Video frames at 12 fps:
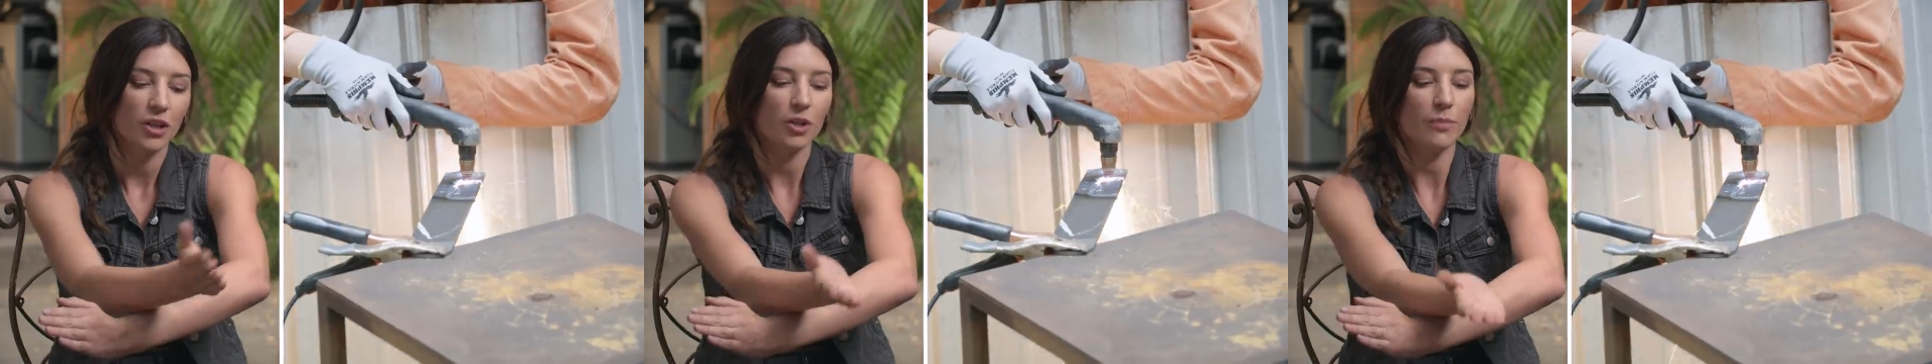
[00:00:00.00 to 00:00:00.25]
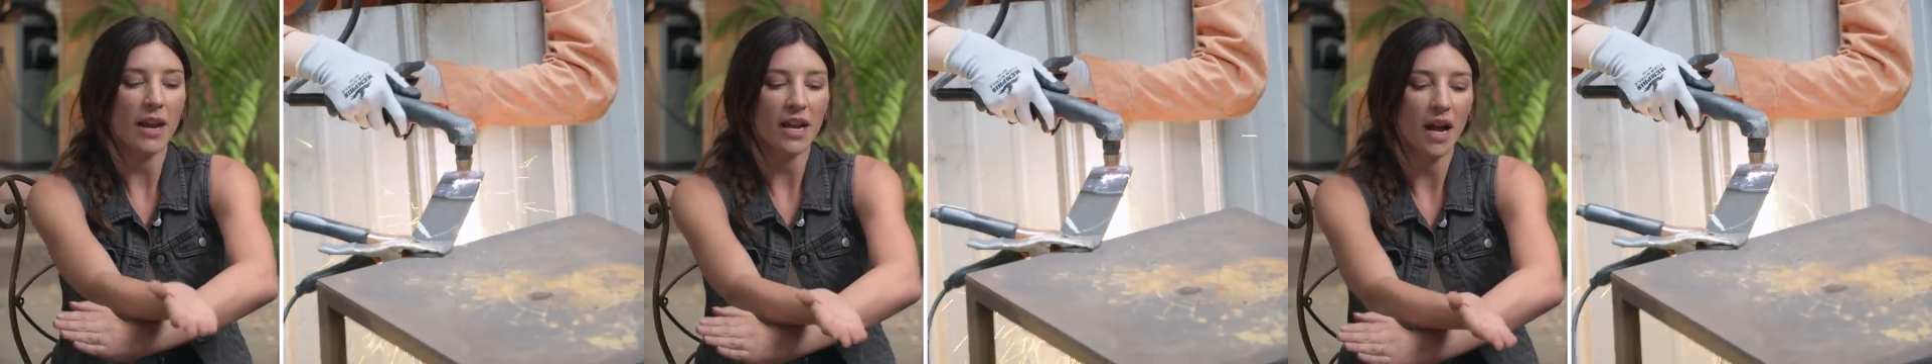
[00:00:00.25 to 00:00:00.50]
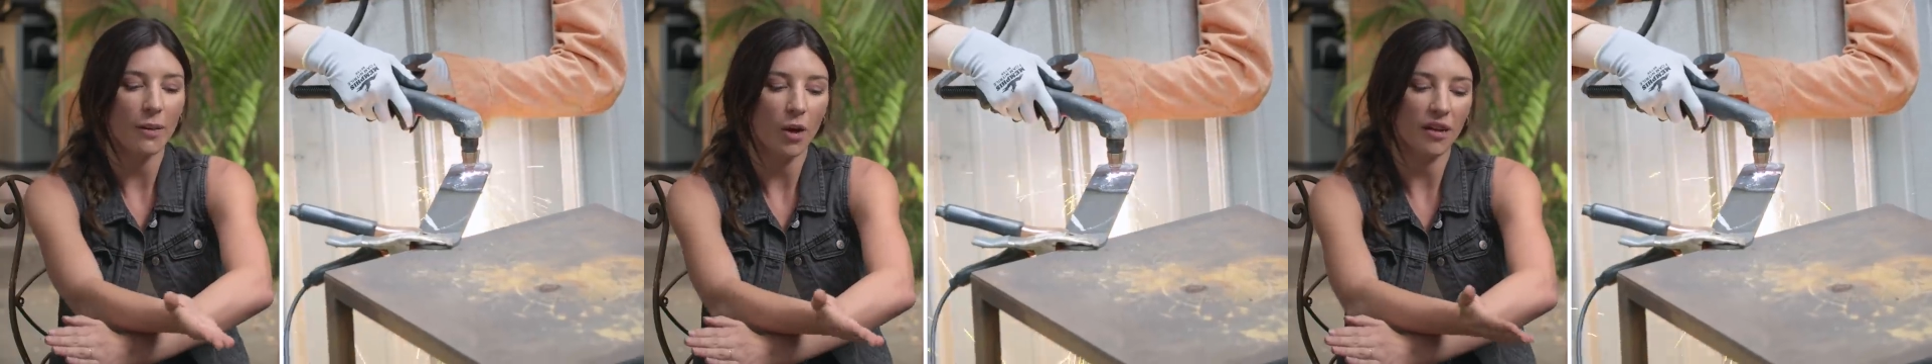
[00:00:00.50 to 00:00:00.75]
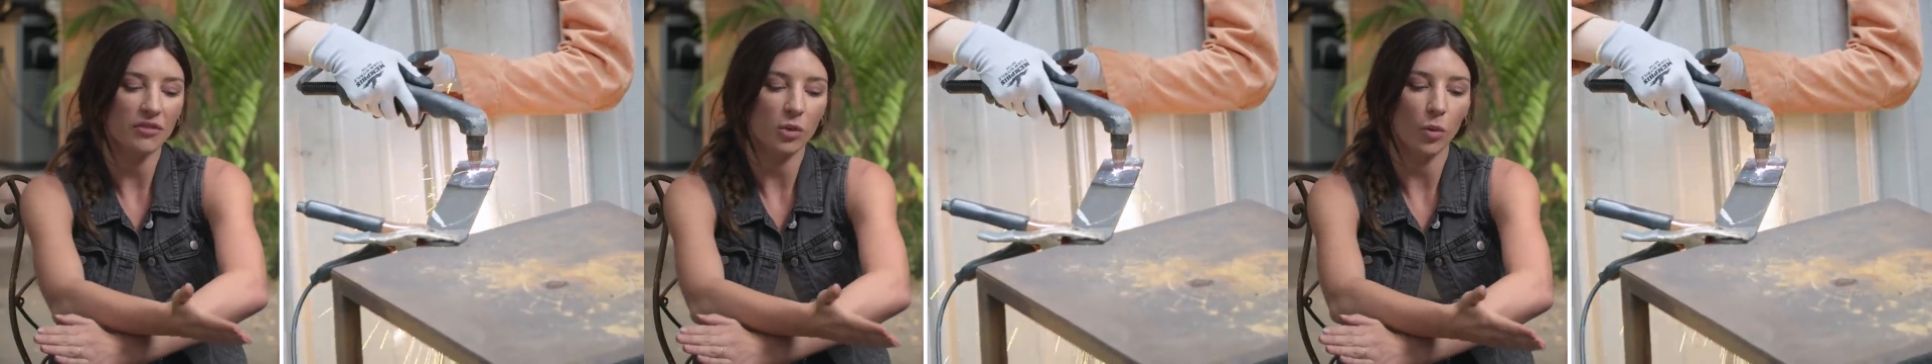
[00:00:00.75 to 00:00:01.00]
you may come
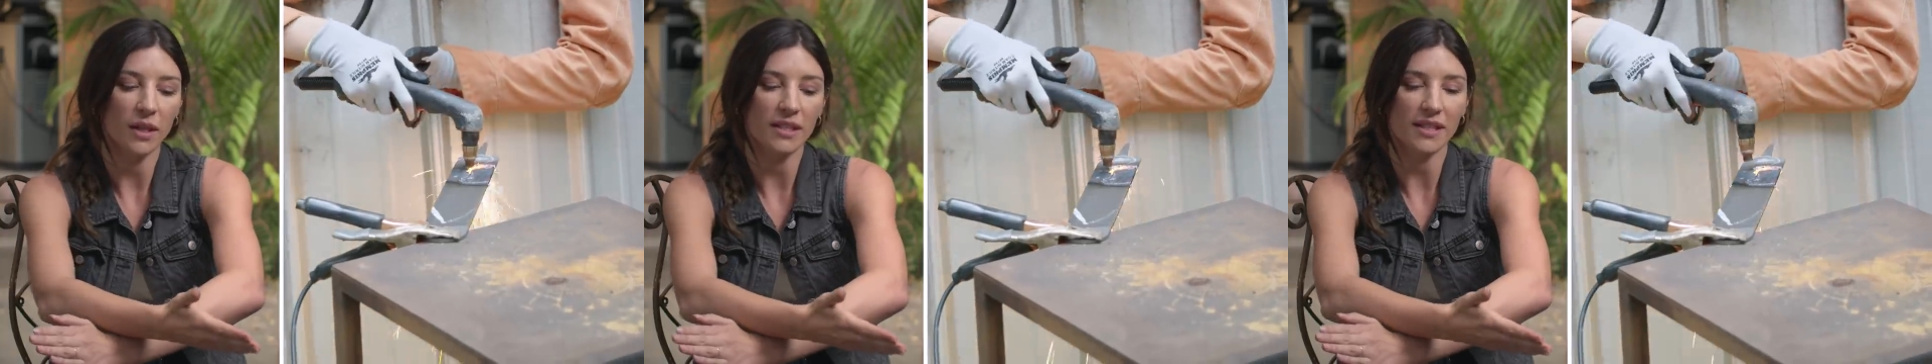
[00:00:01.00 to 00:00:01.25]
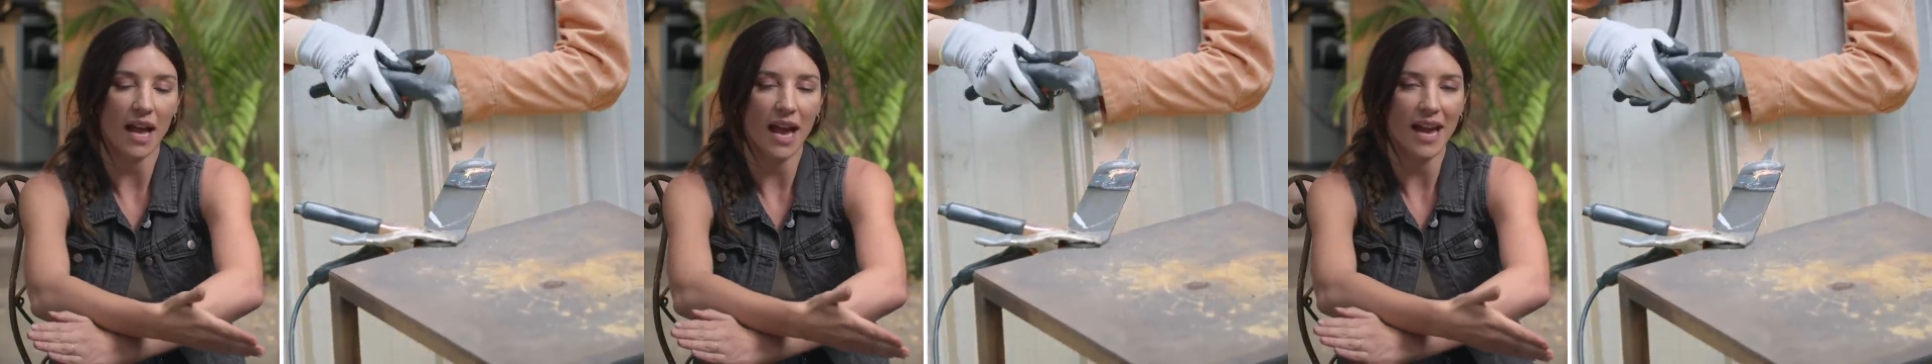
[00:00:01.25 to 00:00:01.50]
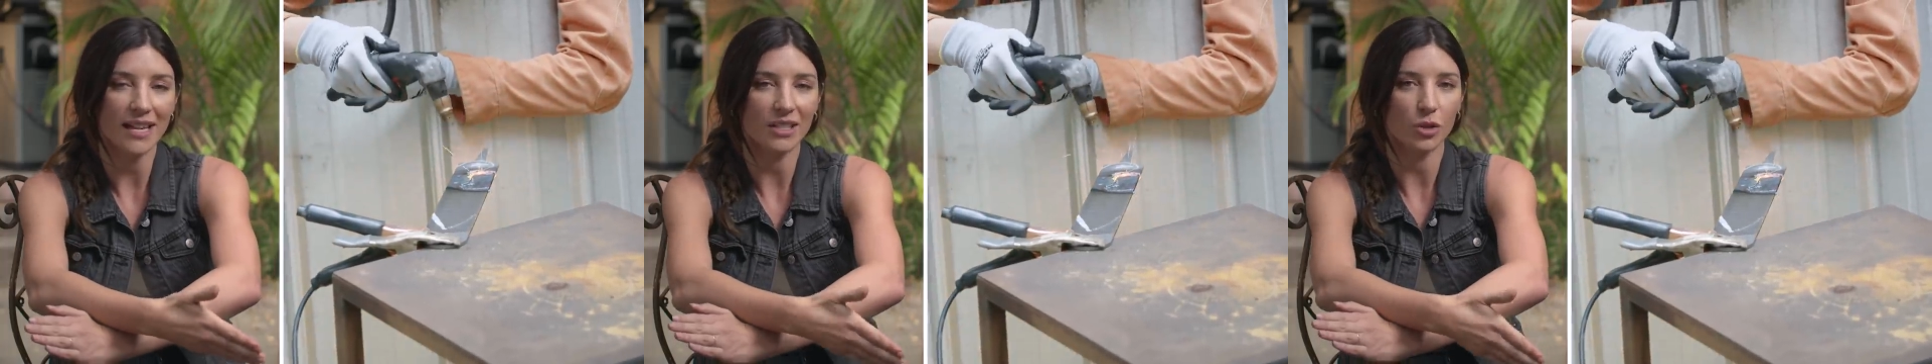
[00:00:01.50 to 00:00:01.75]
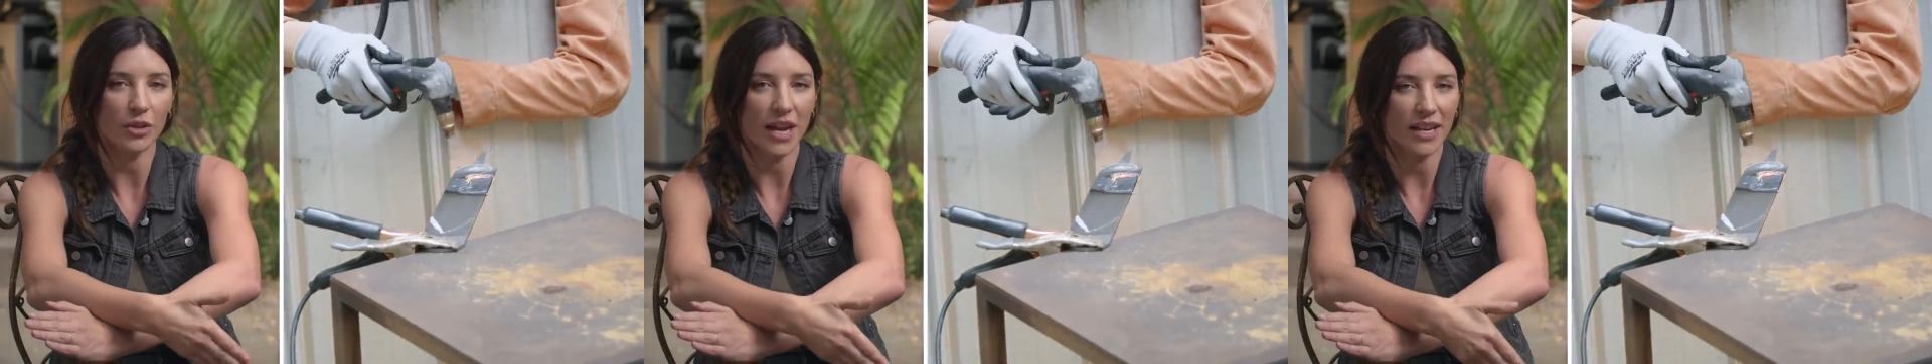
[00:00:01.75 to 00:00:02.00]
off to one
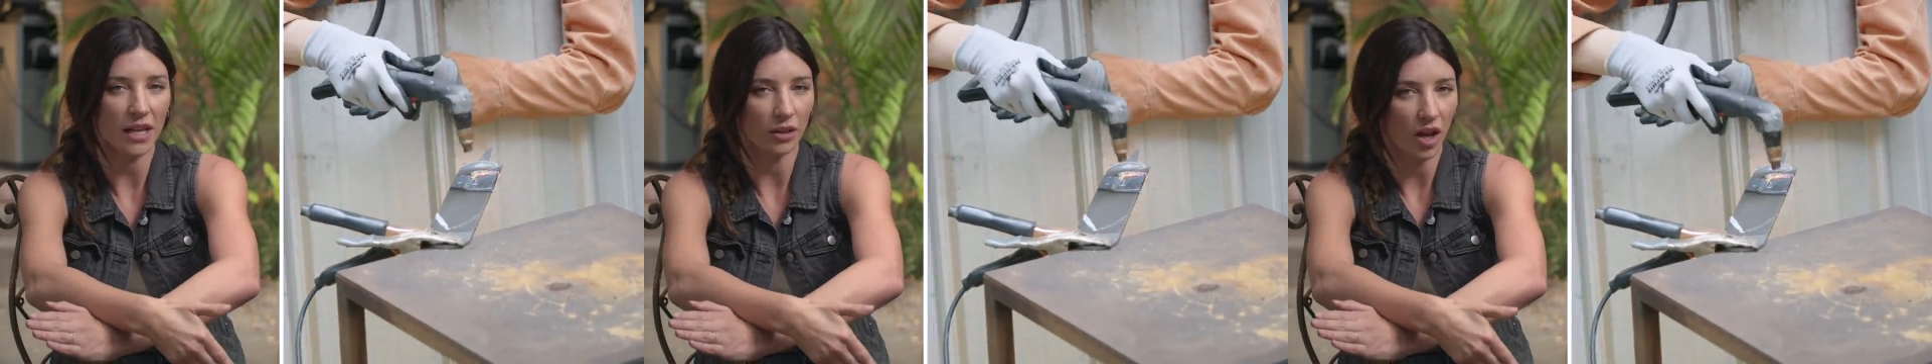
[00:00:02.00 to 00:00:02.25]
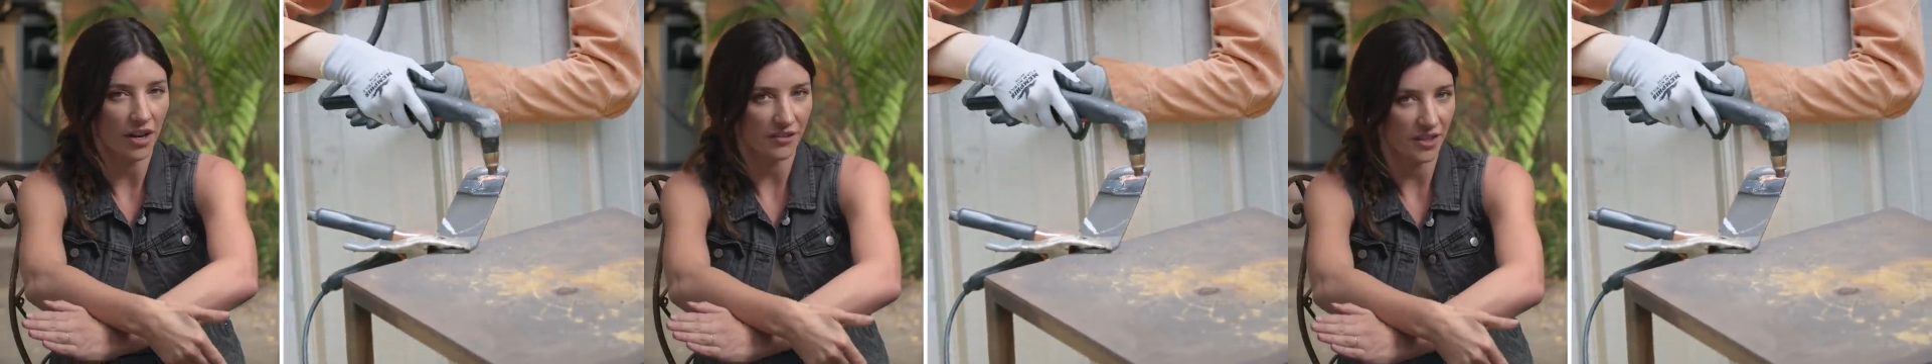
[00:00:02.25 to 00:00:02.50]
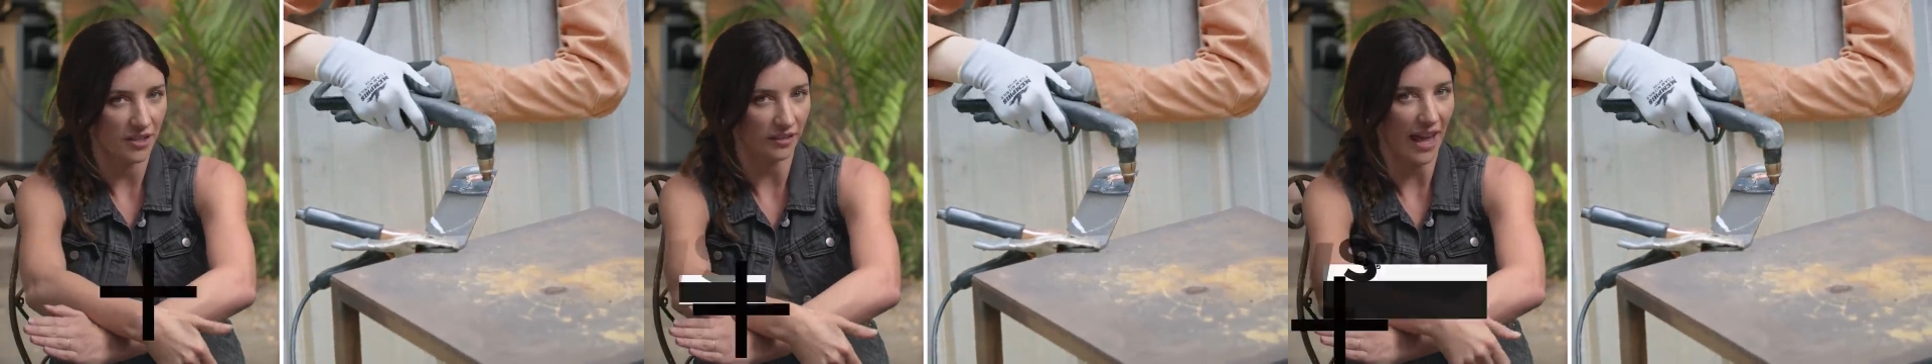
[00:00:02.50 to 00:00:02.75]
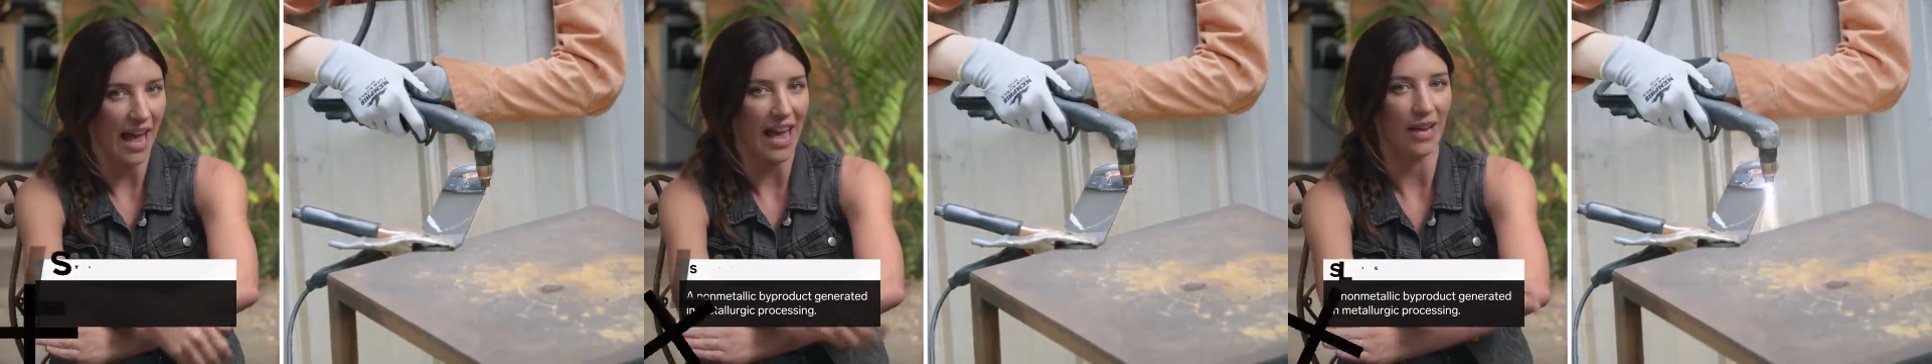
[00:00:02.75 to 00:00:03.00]
side creating a lot of
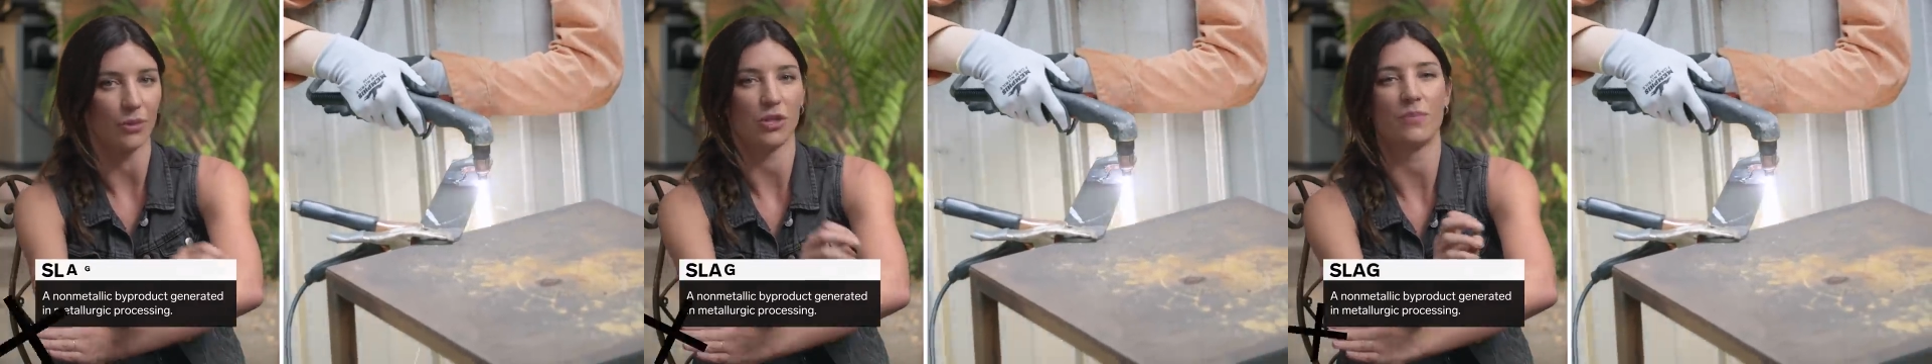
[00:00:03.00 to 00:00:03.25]
slag,